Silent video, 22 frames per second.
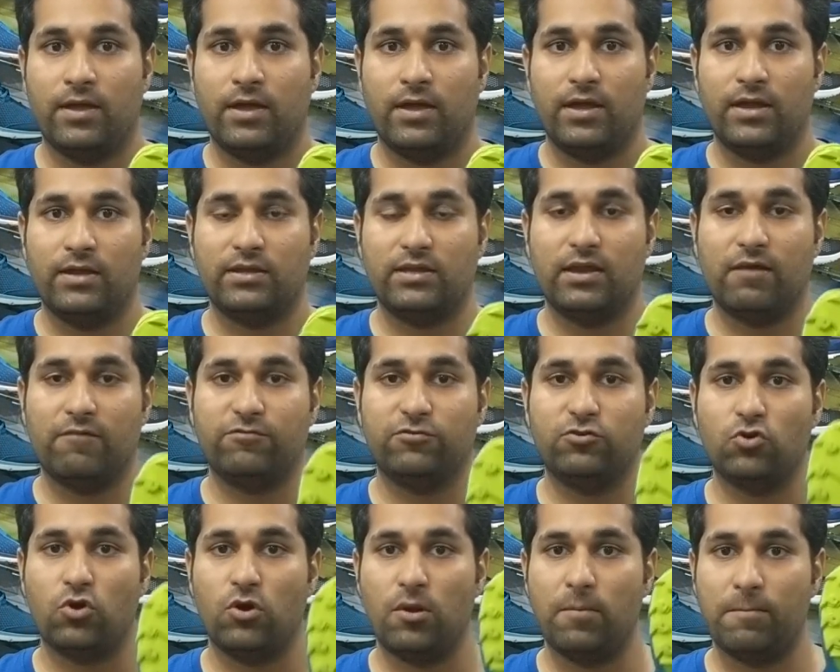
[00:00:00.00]
It gives
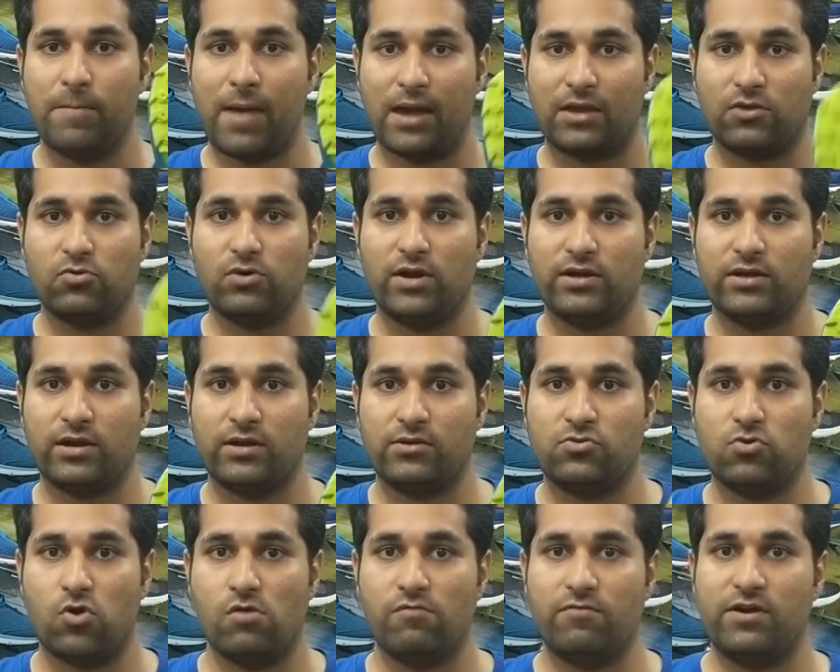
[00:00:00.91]
you immaculate
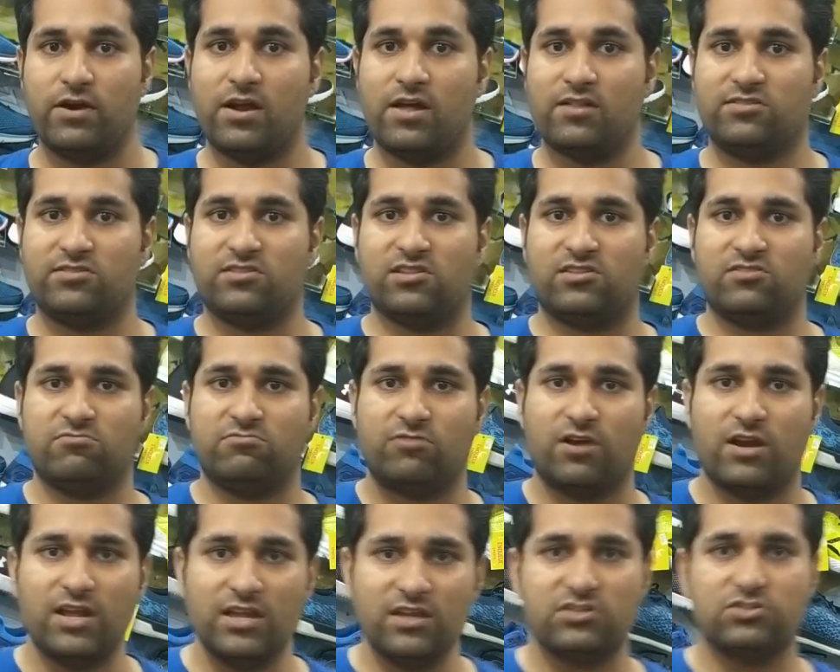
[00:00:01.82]
control. Whereas this
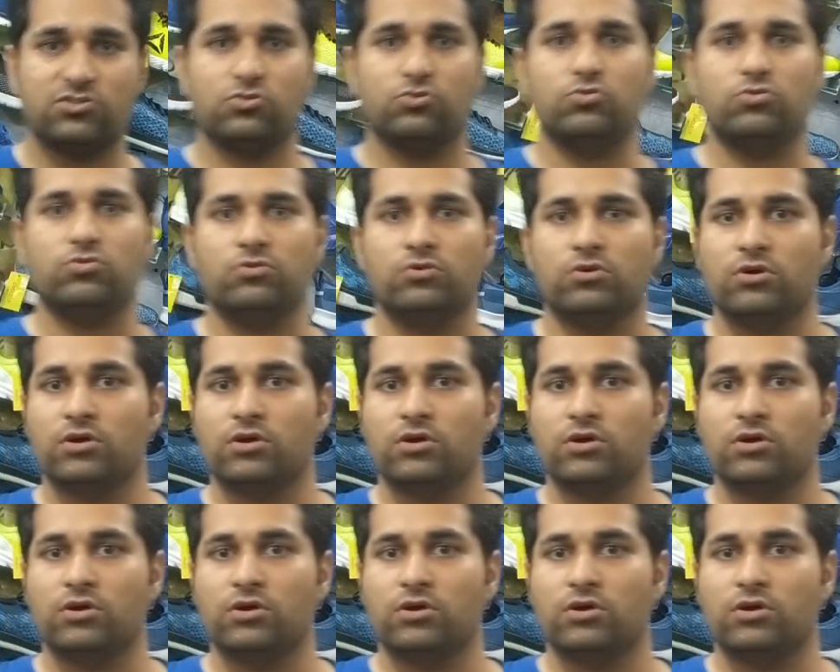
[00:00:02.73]
running shoe,